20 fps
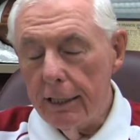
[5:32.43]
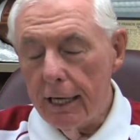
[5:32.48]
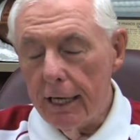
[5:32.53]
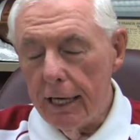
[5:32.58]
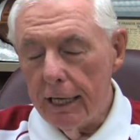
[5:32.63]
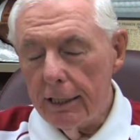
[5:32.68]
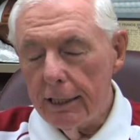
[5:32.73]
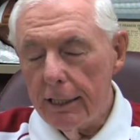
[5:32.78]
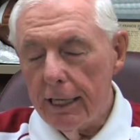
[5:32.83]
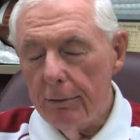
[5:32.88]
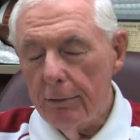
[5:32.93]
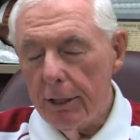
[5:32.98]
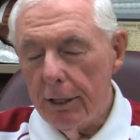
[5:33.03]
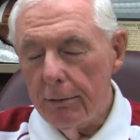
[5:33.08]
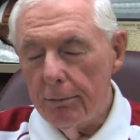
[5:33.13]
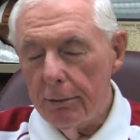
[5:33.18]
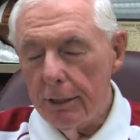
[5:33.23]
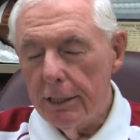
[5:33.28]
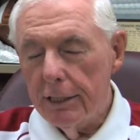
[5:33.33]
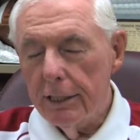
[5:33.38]
academic
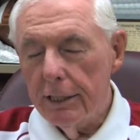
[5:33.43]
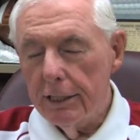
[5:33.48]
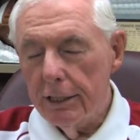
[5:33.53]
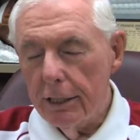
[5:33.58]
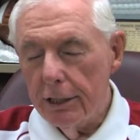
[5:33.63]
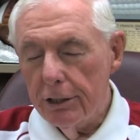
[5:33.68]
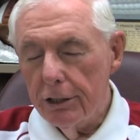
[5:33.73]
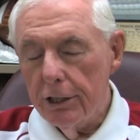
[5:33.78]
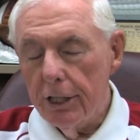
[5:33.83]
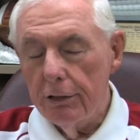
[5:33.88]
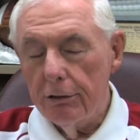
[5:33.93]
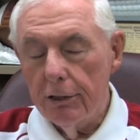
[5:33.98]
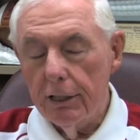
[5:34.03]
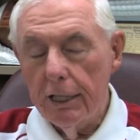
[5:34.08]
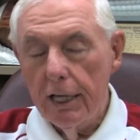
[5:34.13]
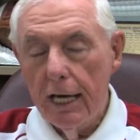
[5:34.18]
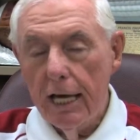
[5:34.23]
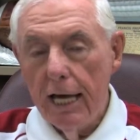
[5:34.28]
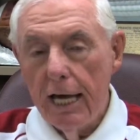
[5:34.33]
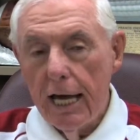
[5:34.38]
business in general.
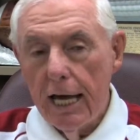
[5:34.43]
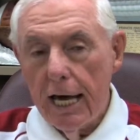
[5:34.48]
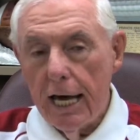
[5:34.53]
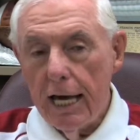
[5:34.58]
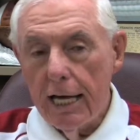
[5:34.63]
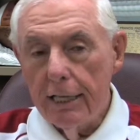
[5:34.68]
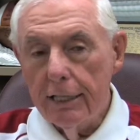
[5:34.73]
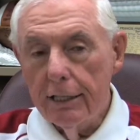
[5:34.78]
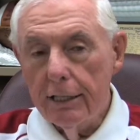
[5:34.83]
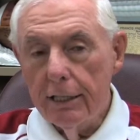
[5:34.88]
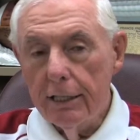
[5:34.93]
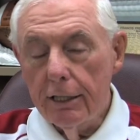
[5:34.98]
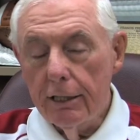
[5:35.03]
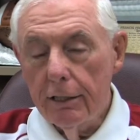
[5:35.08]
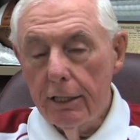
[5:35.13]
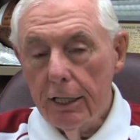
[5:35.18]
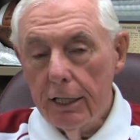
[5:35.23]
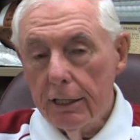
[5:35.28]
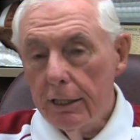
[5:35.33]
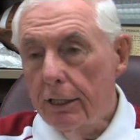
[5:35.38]
And
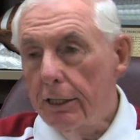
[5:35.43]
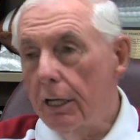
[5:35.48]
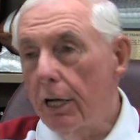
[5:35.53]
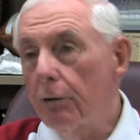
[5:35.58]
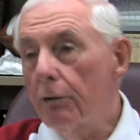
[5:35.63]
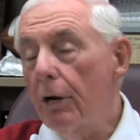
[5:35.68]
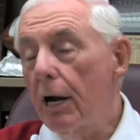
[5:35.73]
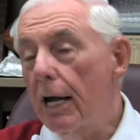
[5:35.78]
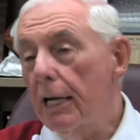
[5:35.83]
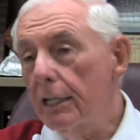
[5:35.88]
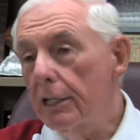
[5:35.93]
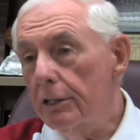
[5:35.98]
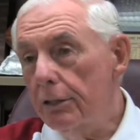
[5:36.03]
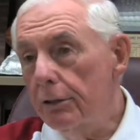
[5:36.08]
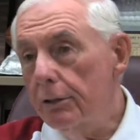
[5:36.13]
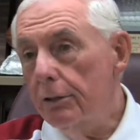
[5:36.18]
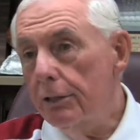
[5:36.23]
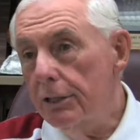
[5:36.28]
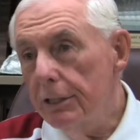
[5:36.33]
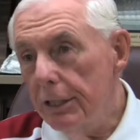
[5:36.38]
they were honor
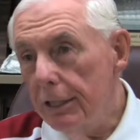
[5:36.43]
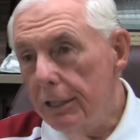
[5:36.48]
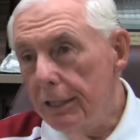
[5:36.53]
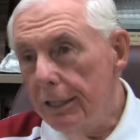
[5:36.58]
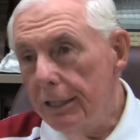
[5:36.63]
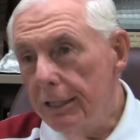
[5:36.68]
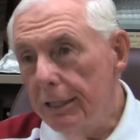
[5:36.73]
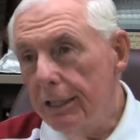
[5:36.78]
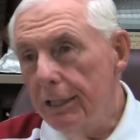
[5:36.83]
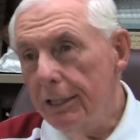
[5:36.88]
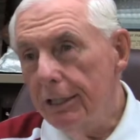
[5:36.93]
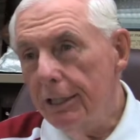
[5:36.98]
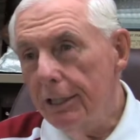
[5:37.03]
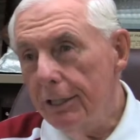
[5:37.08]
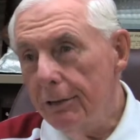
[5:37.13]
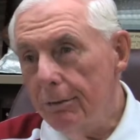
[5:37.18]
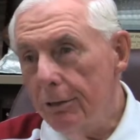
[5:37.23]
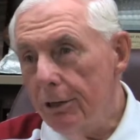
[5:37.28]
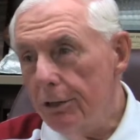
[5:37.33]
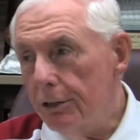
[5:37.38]
students in the
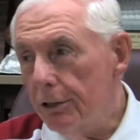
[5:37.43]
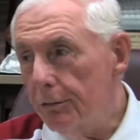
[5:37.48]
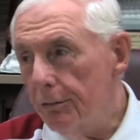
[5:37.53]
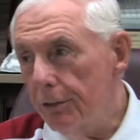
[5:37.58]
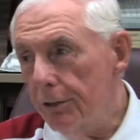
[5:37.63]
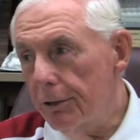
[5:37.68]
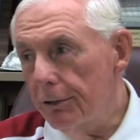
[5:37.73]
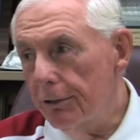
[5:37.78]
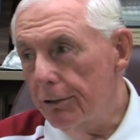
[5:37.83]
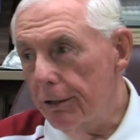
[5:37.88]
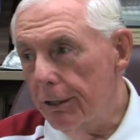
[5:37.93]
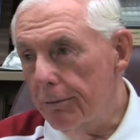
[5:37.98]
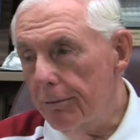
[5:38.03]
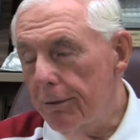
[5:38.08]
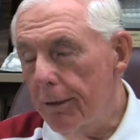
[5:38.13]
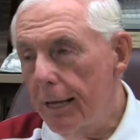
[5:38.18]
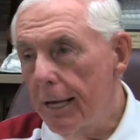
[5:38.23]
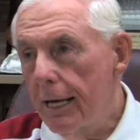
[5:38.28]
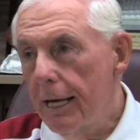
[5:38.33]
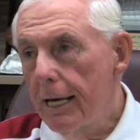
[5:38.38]
commercial program.
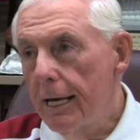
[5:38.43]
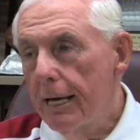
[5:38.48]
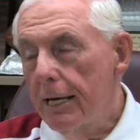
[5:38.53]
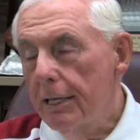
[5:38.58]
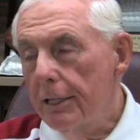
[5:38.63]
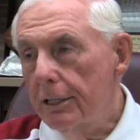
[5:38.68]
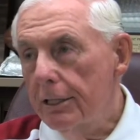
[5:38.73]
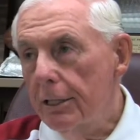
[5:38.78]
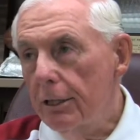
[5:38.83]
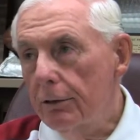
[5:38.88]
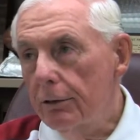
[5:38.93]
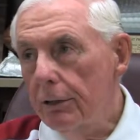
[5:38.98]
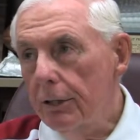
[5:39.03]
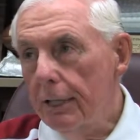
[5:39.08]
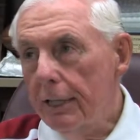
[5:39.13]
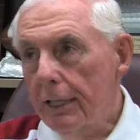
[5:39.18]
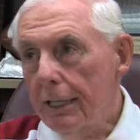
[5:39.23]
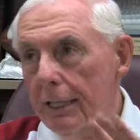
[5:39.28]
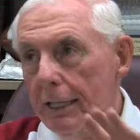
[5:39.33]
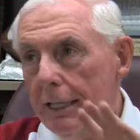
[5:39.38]

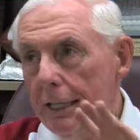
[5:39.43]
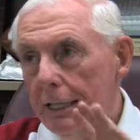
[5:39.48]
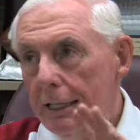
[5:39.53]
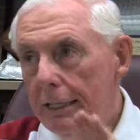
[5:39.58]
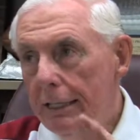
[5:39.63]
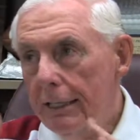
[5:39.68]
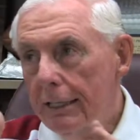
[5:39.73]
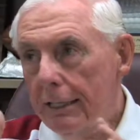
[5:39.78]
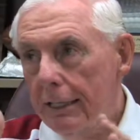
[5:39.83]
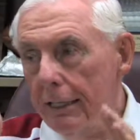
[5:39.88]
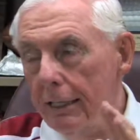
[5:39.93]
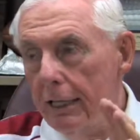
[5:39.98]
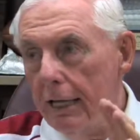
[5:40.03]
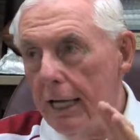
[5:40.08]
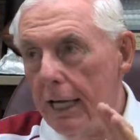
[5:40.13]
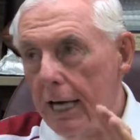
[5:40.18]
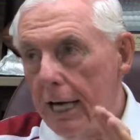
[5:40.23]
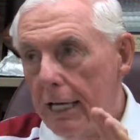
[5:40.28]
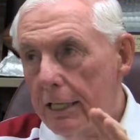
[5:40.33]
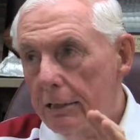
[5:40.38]
So
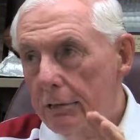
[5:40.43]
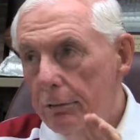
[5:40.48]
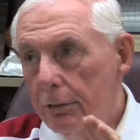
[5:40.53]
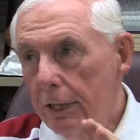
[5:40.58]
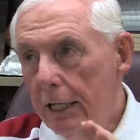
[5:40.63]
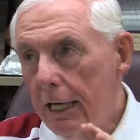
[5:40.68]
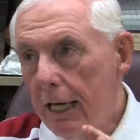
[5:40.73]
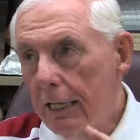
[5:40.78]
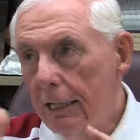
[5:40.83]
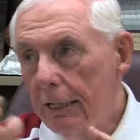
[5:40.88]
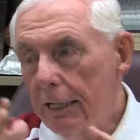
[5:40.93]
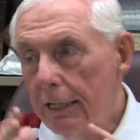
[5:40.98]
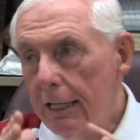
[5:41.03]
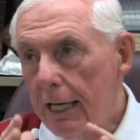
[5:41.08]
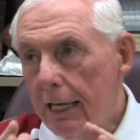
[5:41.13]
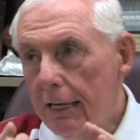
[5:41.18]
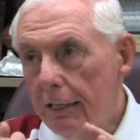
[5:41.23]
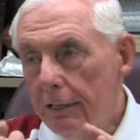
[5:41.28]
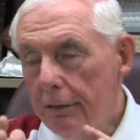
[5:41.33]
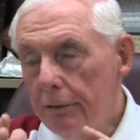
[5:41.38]
as we got to
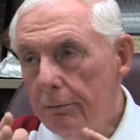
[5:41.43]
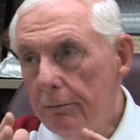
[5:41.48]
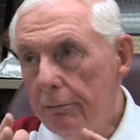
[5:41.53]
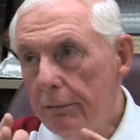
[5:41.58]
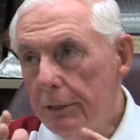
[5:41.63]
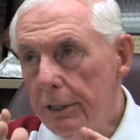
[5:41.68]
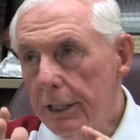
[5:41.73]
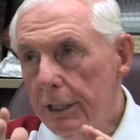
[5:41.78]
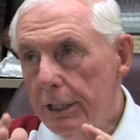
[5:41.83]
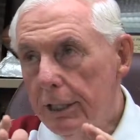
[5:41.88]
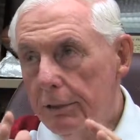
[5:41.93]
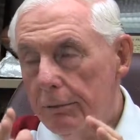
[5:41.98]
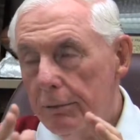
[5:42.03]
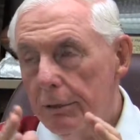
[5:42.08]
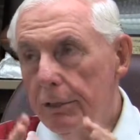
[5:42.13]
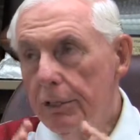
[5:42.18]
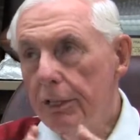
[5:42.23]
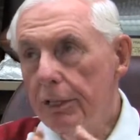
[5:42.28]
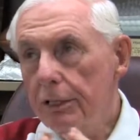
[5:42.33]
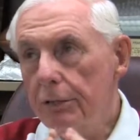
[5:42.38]
that particular
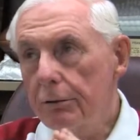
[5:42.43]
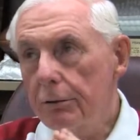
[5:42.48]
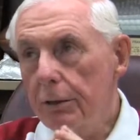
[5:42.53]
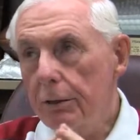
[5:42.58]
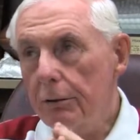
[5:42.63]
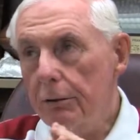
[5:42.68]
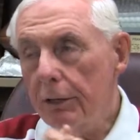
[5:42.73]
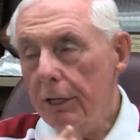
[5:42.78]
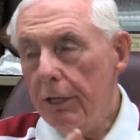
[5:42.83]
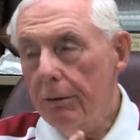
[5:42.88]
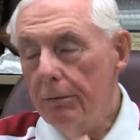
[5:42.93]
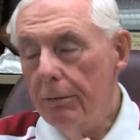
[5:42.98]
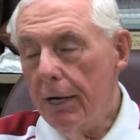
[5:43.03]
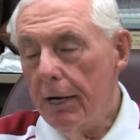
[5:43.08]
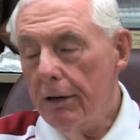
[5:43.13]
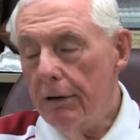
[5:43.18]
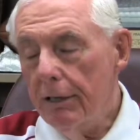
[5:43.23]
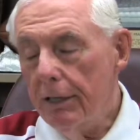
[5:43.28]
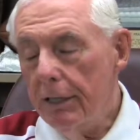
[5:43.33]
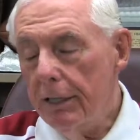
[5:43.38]
position where we got
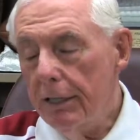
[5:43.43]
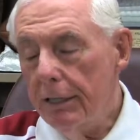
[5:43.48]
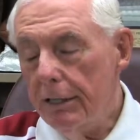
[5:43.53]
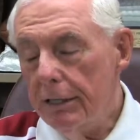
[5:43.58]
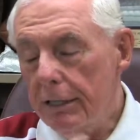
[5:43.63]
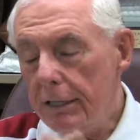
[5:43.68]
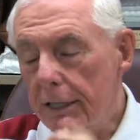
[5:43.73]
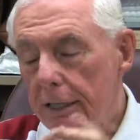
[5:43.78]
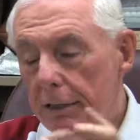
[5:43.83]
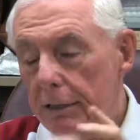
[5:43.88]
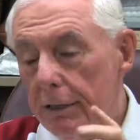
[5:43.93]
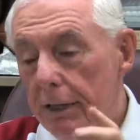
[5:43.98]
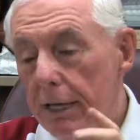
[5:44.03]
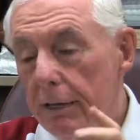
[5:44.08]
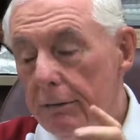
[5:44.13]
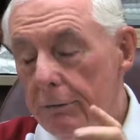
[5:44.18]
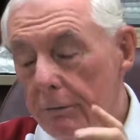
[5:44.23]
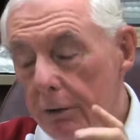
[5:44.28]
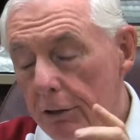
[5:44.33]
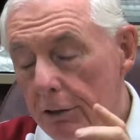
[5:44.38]
married,
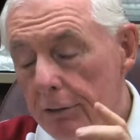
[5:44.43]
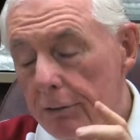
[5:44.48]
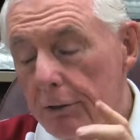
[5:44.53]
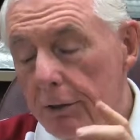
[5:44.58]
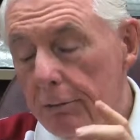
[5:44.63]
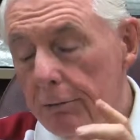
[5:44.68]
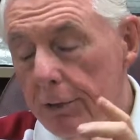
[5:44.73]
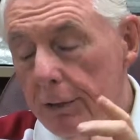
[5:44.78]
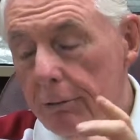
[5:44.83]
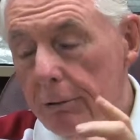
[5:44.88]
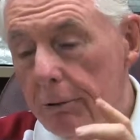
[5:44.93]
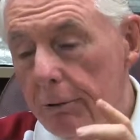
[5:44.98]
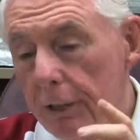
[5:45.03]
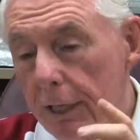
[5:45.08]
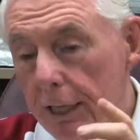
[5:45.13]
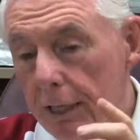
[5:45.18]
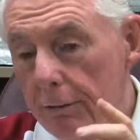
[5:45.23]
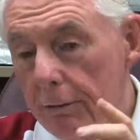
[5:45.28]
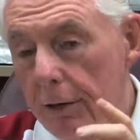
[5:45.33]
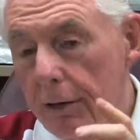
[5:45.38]
and most of our people were
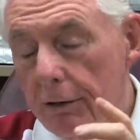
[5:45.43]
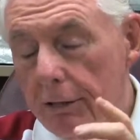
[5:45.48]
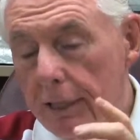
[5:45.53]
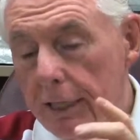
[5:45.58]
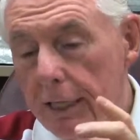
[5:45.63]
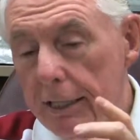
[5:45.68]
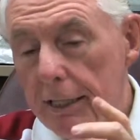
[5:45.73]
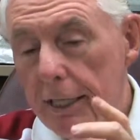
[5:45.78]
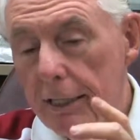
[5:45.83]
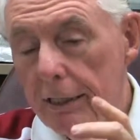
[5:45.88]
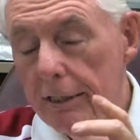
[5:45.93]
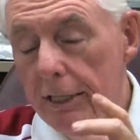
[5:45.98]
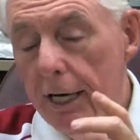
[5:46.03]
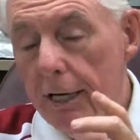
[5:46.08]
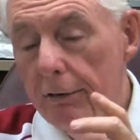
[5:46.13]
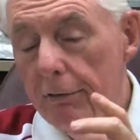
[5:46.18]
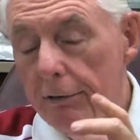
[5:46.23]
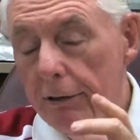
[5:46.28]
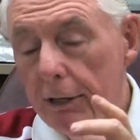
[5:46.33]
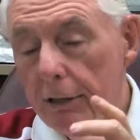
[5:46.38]
getting married at that
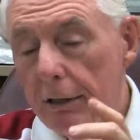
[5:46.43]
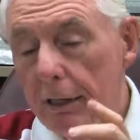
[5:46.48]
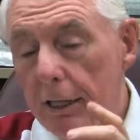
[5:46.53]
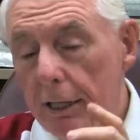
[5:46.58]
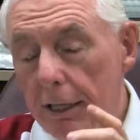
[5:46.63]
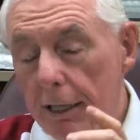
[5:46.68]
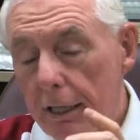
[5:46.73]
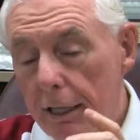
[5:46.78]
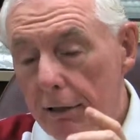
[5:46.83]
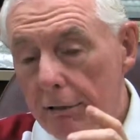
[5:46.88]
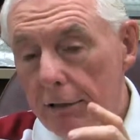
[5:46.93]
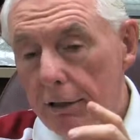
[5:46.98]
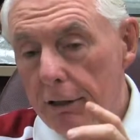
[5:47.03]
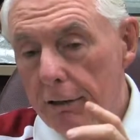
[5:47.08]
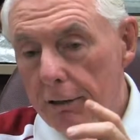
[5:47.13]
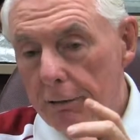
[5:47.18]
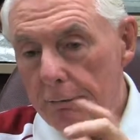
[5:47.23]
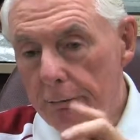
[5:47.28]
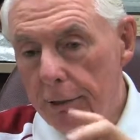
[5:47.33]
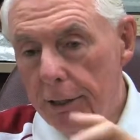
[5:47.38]
time of
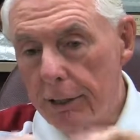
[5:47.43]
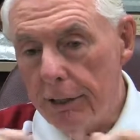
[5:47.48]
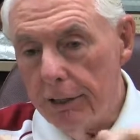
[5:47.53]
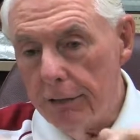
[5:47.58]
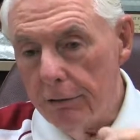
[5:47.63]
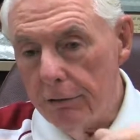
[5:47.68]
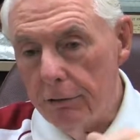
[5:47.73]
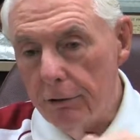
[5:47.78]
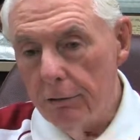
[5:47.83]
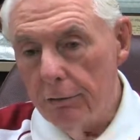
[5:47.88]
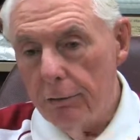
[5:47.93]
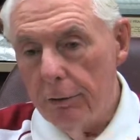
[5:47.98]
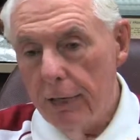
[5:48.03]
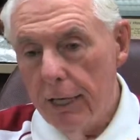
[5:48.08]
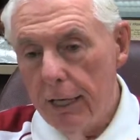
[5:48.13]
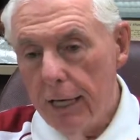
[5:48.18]
our peer group,